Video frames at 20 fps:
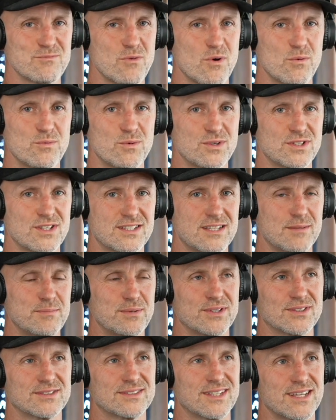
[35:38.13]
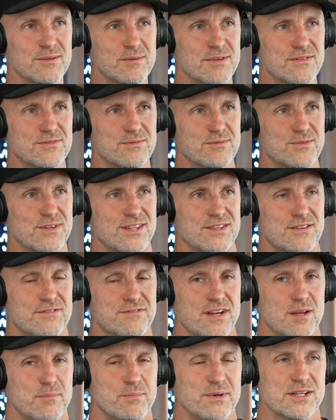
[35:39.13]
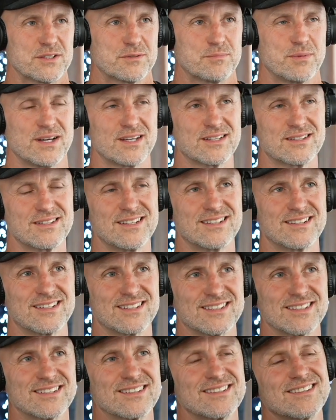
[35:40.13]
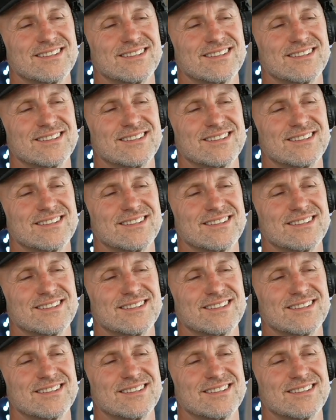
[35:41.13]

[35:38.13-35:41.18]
What's a typical day in the flip house back then like?